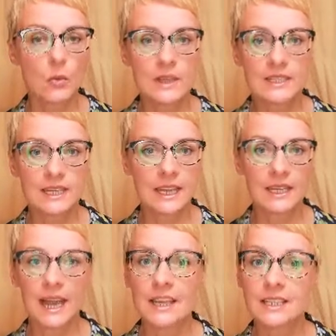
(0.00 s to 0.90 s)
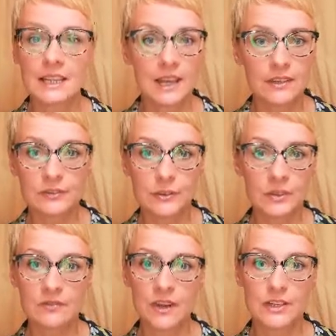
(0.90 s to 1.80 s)
Once again, I'd love
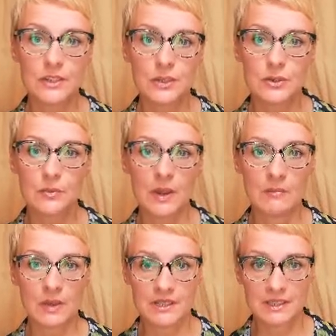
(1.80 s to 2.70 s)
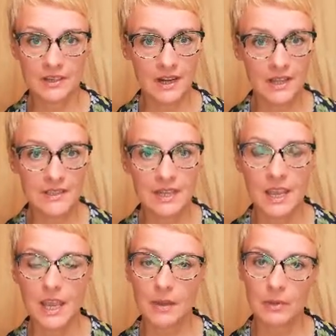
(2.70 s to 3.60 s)
to invite you to my masterclass
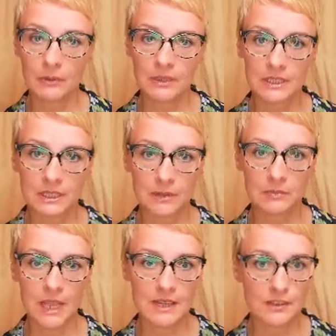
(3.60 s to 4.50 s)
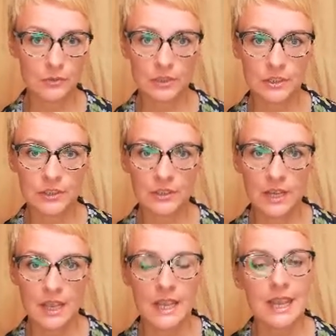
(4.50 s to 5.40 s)
about the income tax
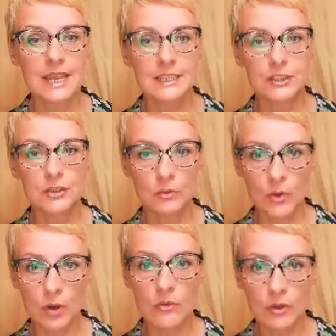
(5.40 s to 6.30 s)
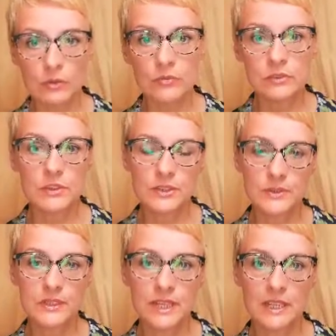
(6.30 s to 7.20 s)
return. It's tomorrow,
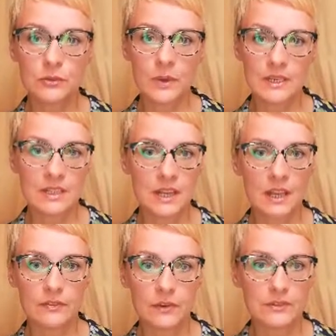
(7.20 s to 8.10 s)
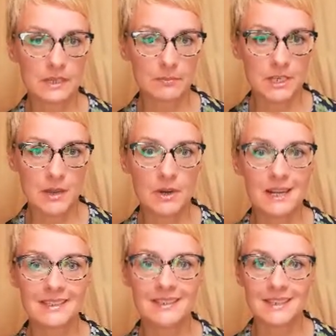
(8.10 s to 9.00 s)
Tuesday, 29th of September
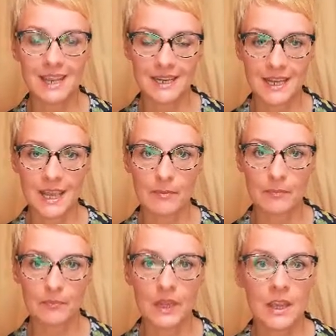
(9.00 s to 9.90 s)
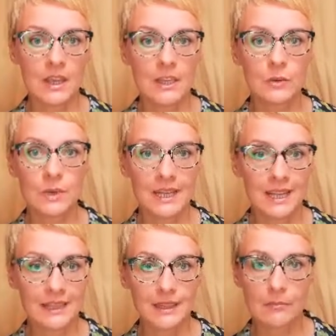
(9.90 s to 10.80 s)
at 10 a.m. You will
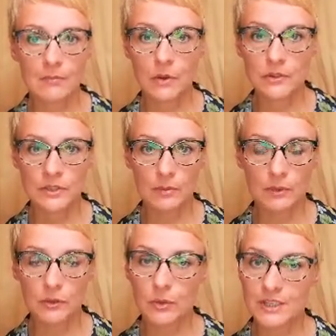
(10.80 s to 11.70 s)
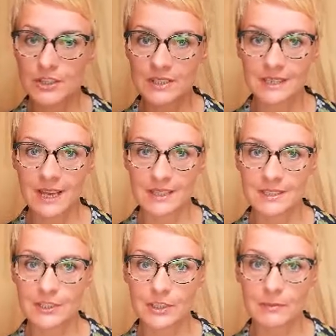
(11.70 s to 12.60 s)
get the most common questions
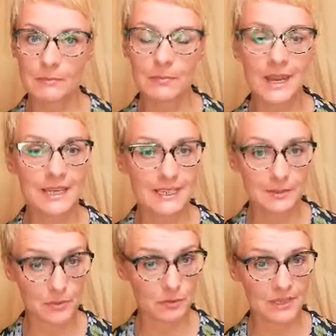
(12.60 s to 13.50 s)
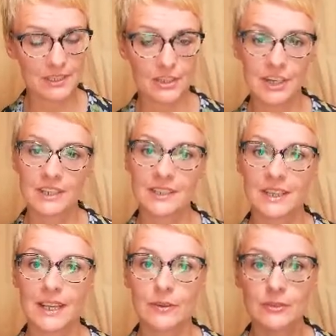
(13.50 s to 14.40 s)
answered by an experienced chartered
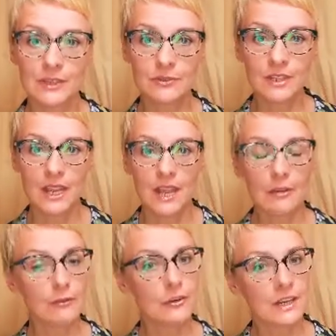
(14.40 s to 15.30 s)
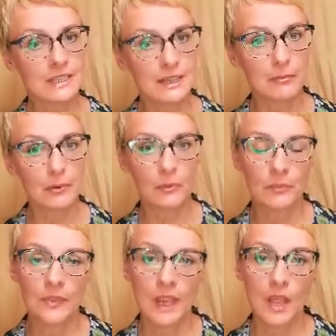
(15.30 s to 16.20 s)
accountant. For example,
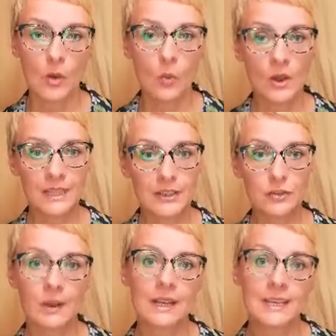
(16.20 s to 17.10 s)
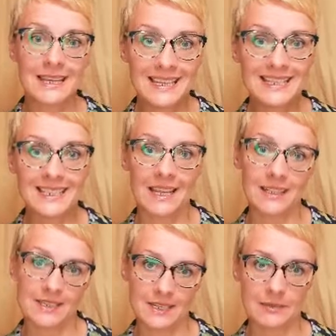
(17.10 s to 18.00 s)
what actually is
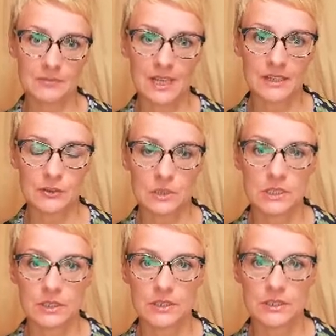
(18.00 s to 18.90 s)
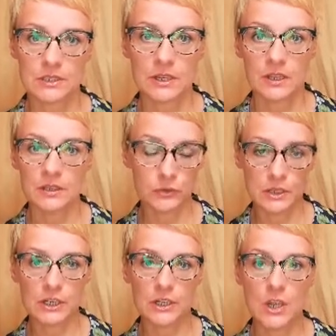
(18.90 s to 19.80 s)
an income tax
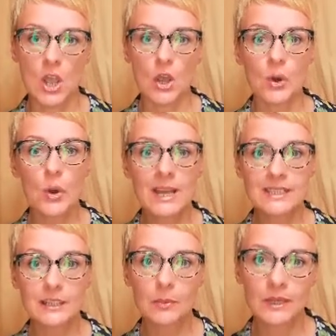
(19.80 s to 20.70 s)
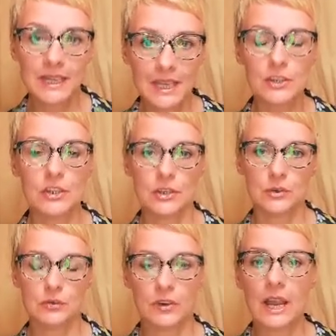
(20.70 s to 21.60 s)
return? Who has an obligation
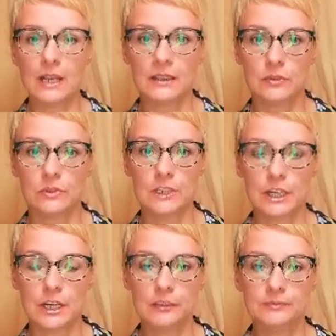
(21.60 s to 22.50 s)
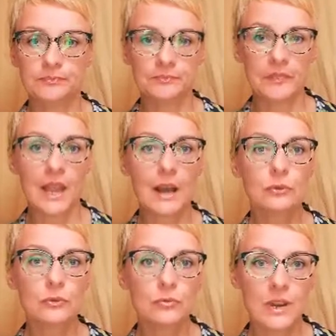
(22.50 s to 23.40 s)
to file the return?
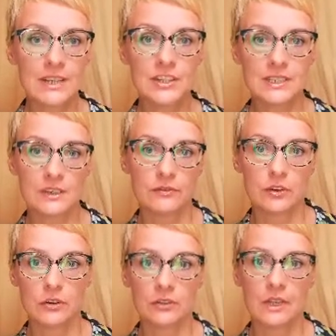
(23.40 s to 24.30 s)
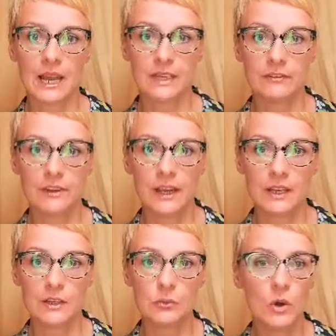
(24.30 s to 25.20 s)
How to register for online
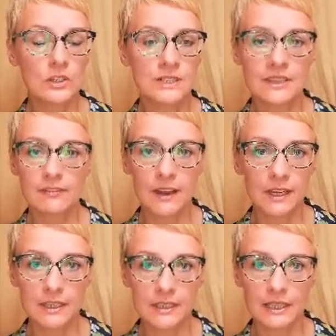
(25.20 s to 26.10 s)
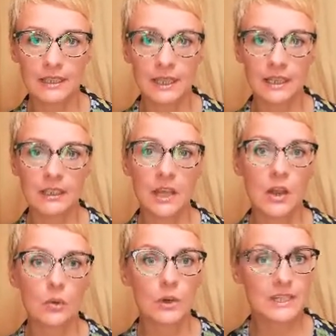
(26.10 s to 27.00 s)
filing? What is the filing deadline?
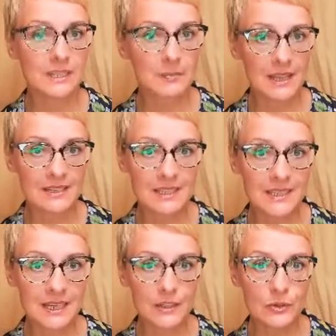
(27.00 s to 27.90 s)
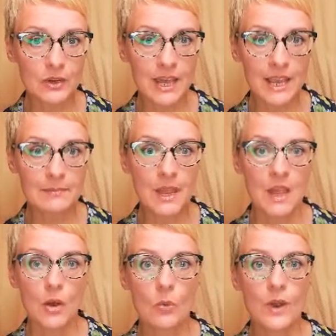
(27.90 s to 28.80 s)
What expenses can you claim?
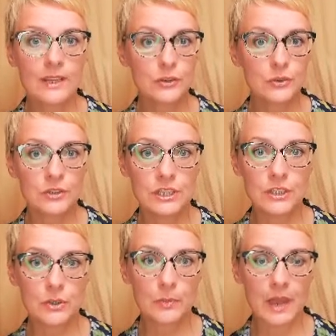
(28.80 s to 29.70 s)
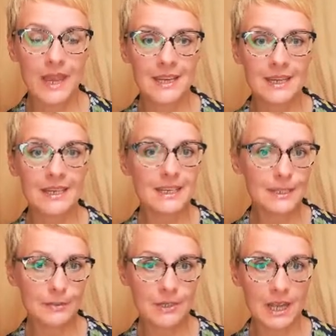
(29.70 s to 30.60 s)
When do you need to pay
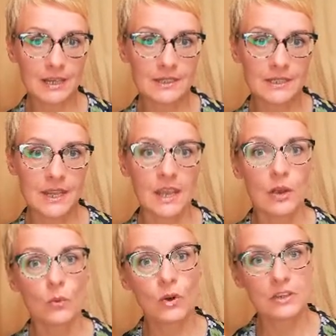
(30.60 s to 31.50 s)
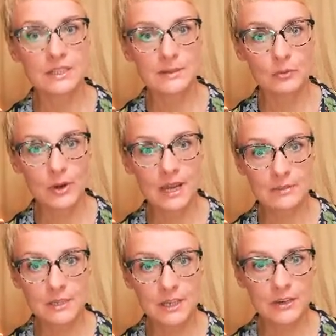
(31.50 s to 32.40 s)
income tax? What is a
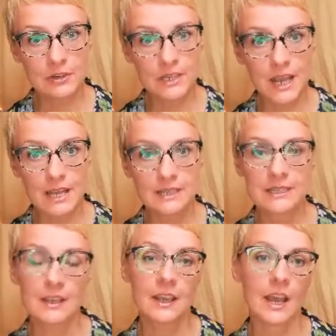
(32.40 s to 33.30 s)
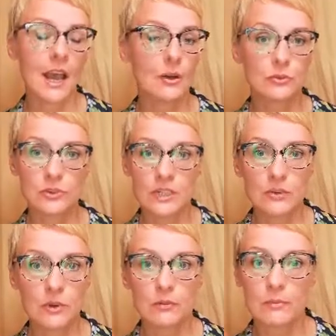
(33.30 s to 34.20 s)
preliminary tax? How to
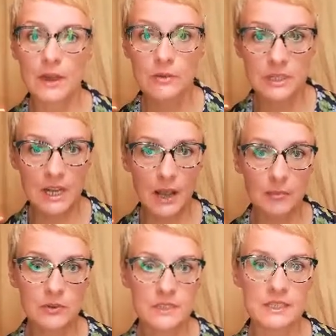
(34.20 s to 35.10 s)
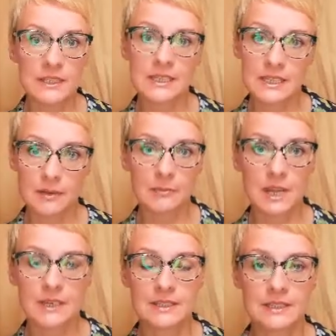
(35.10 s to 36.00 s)
deal with married couples' income
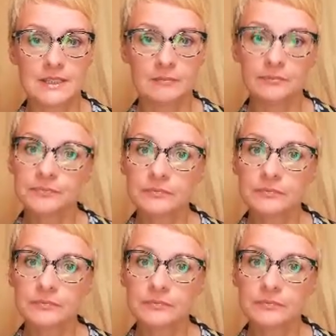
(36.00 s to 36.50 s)
taxes?